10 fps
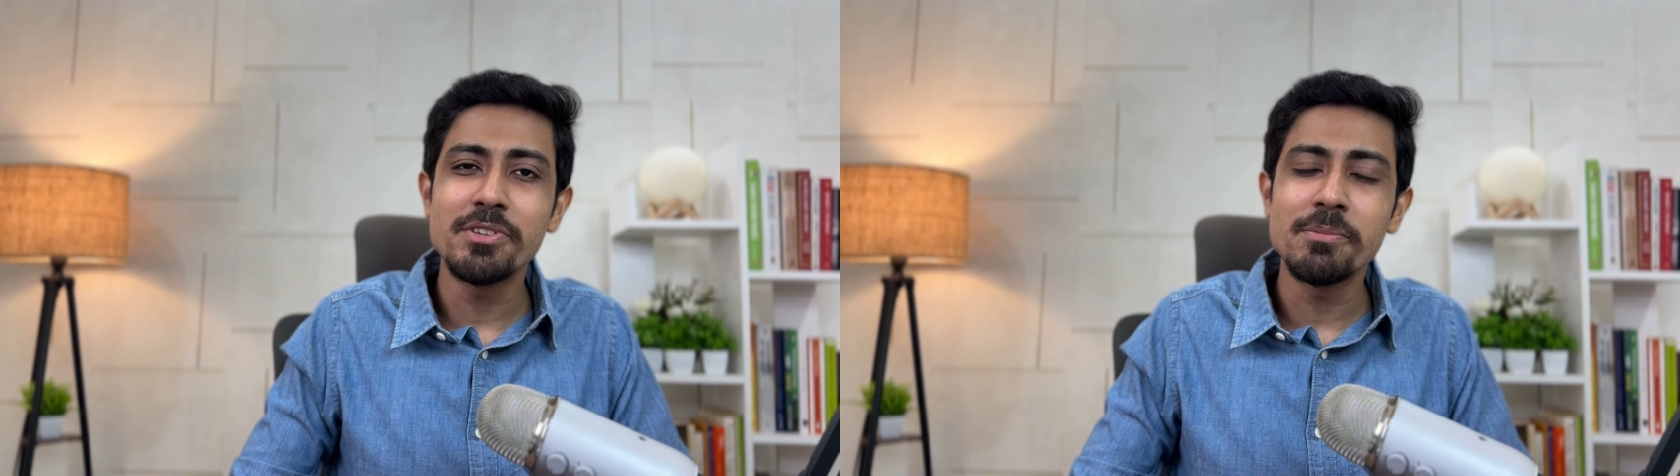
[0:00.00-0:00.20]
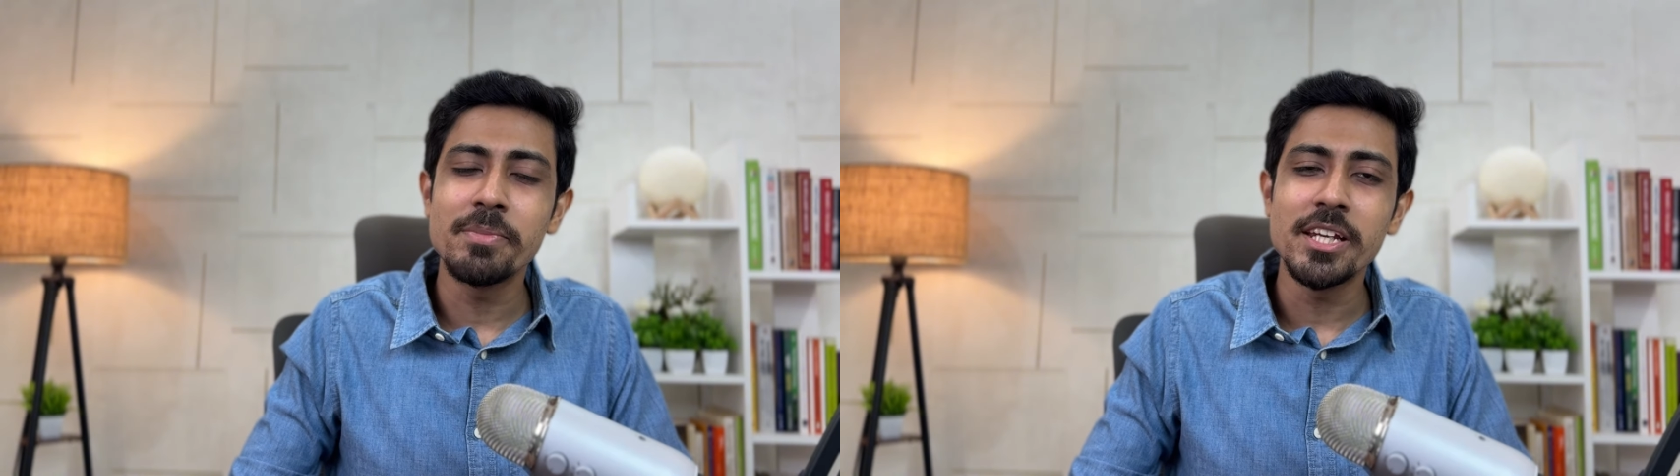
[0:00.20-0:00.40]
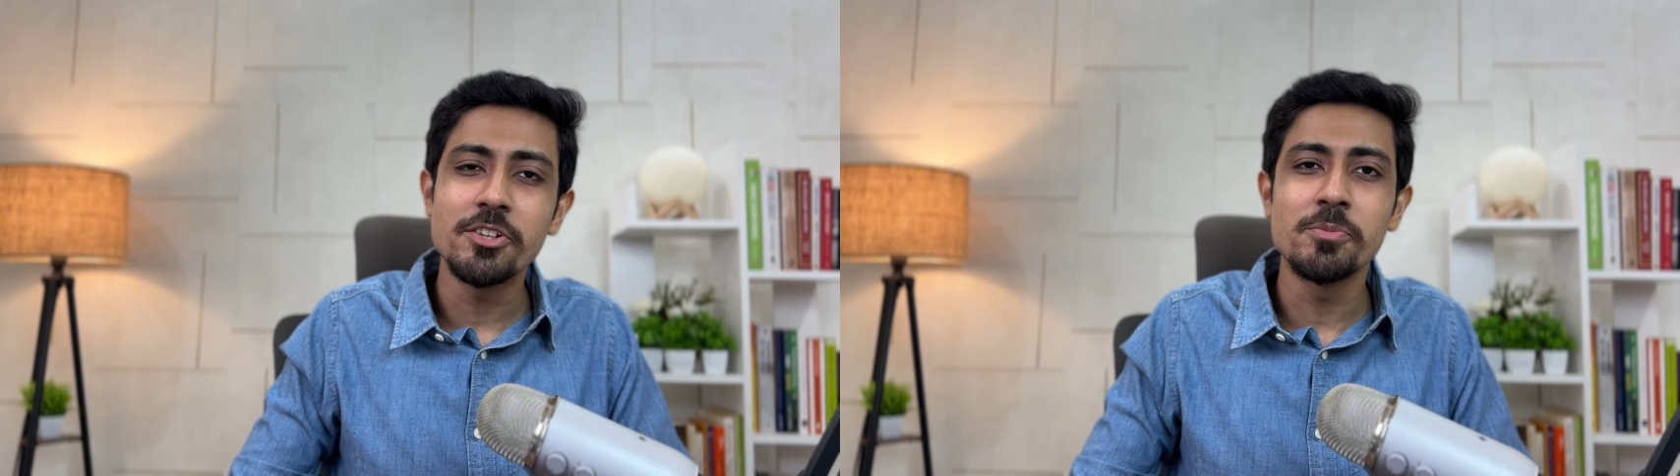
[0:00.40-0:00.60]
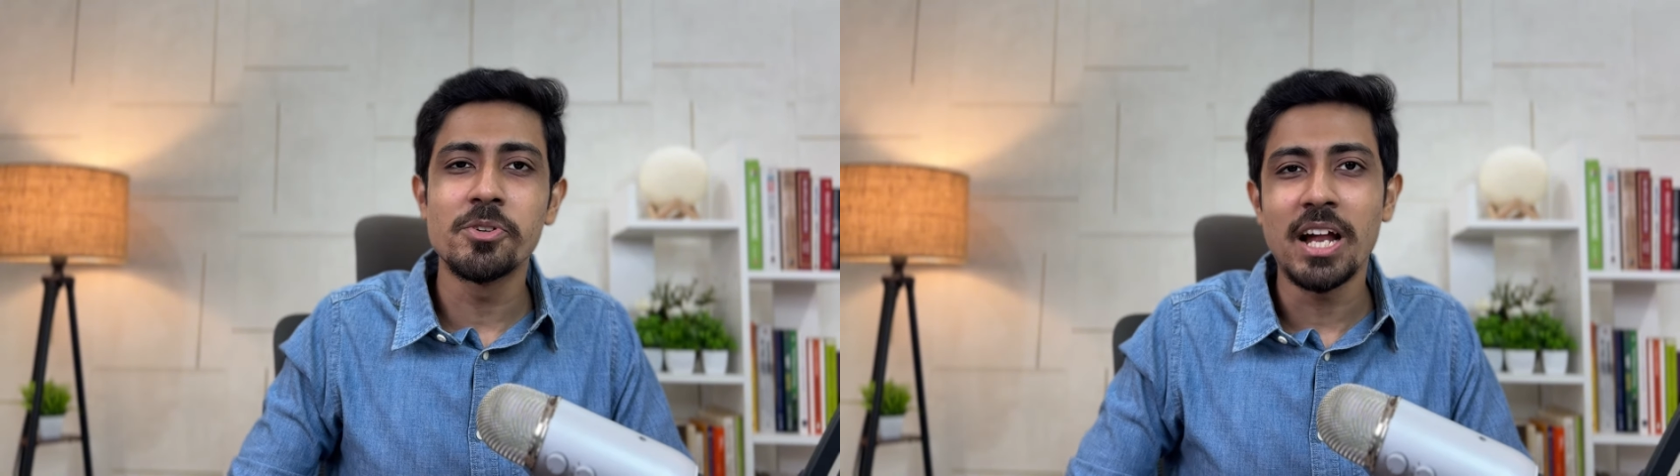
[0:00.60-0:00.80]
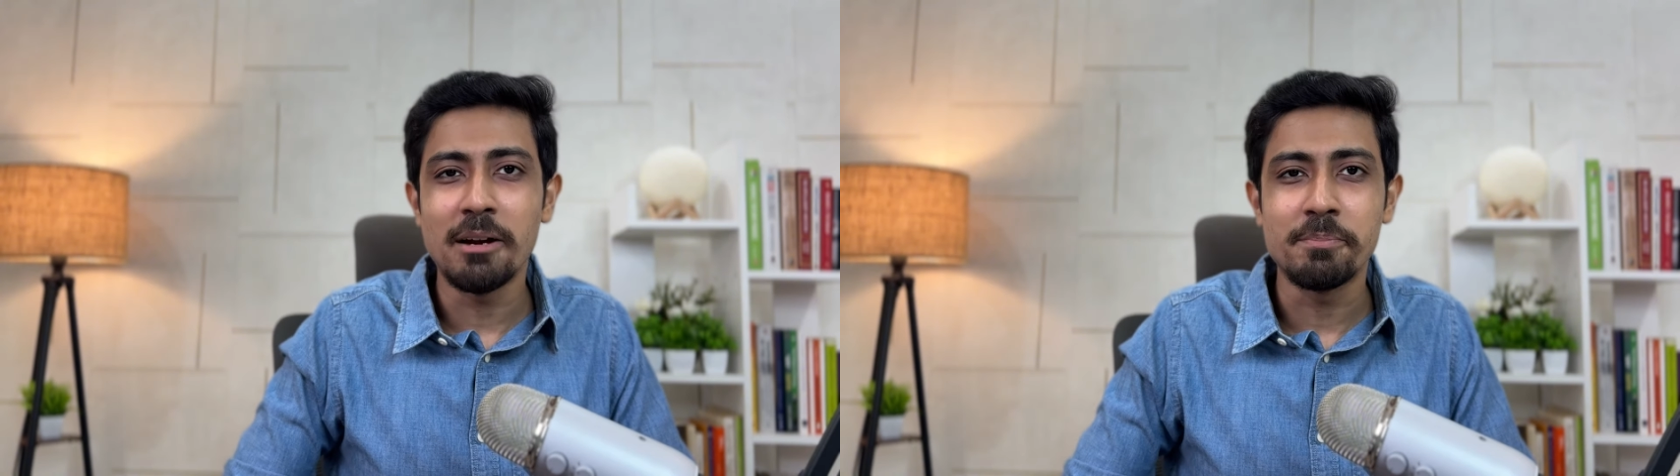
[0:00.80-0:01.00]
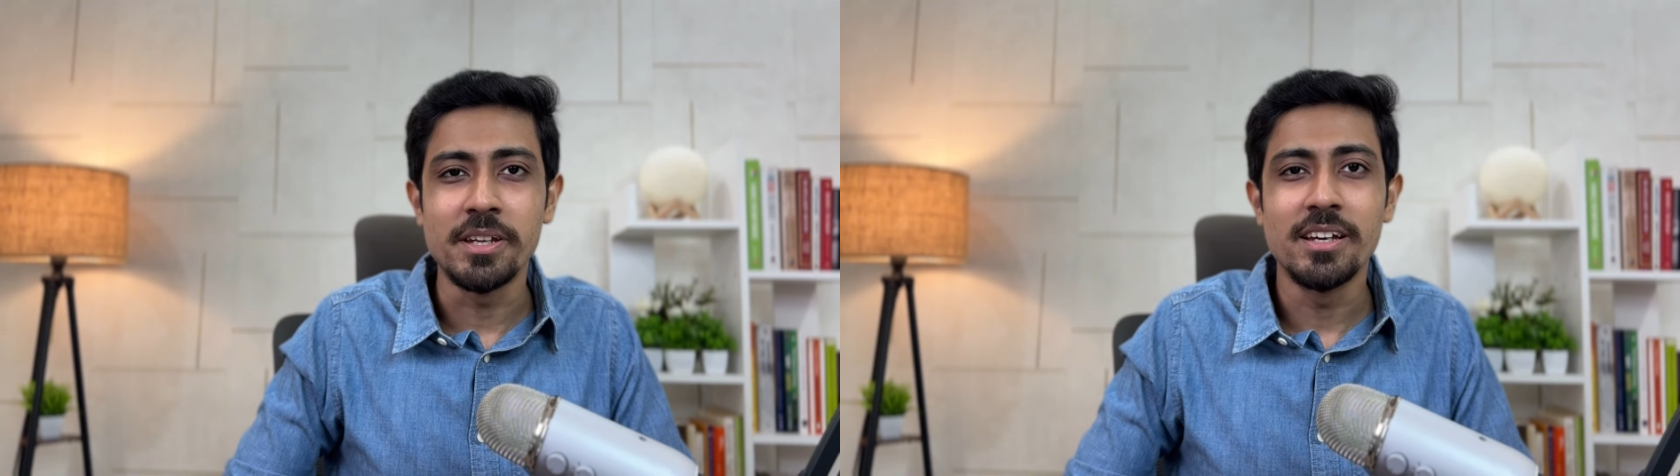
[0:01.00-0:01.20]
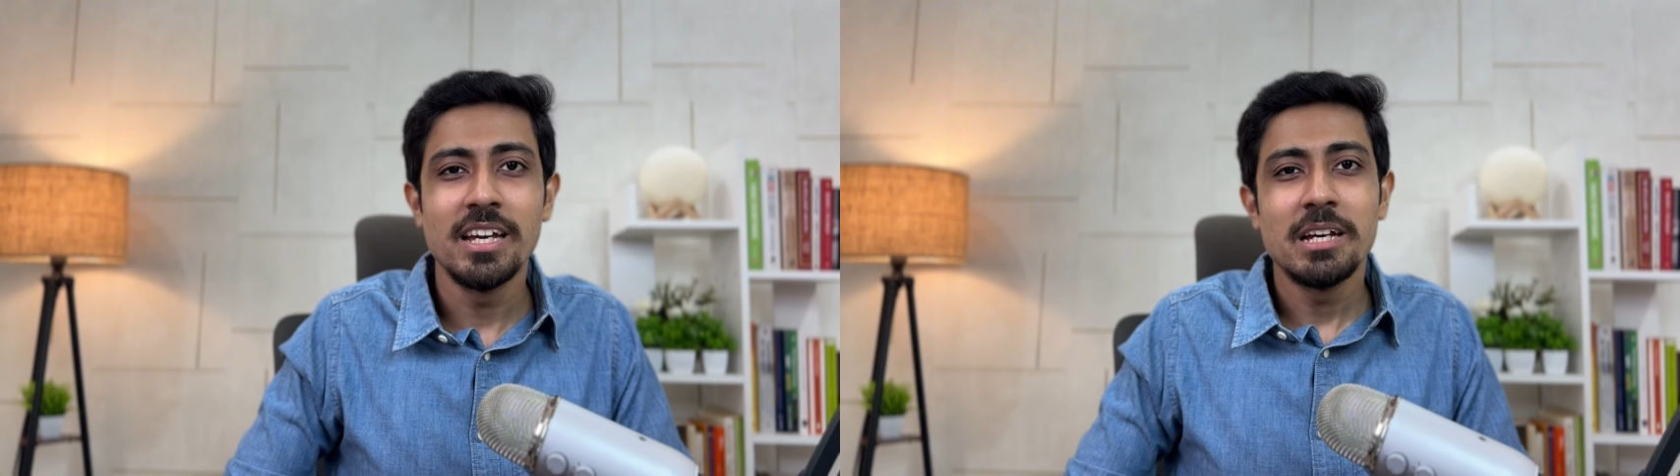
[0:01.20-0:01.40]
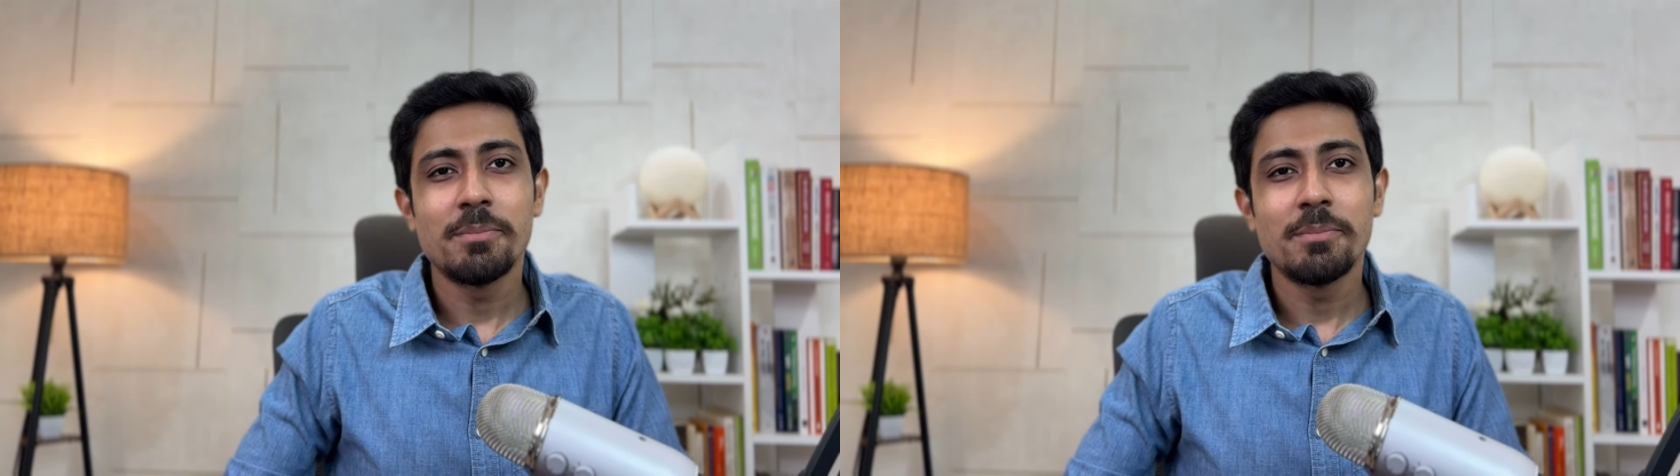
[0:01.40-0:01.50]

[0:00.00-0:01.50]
will make you more happy.